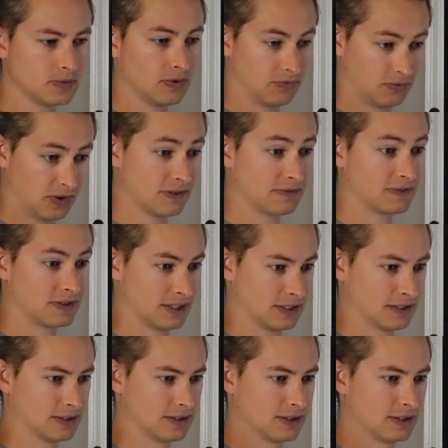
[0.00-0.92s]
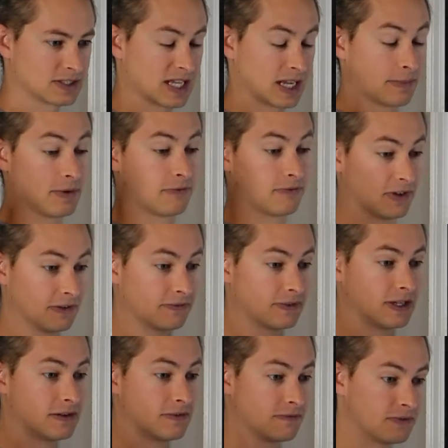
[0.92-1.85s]
50. It's got to be
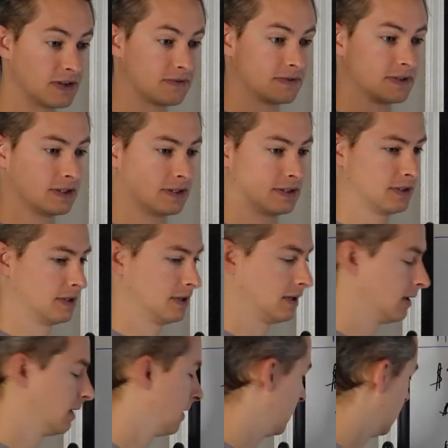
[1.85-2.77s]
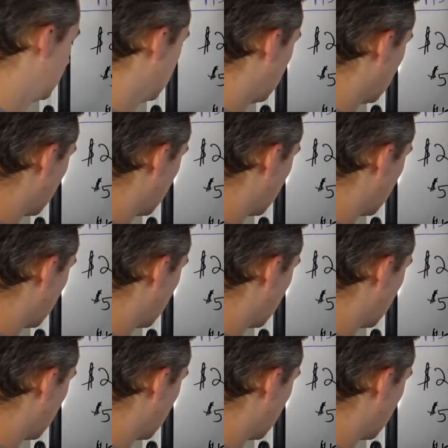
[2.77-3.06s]
50 and 50. All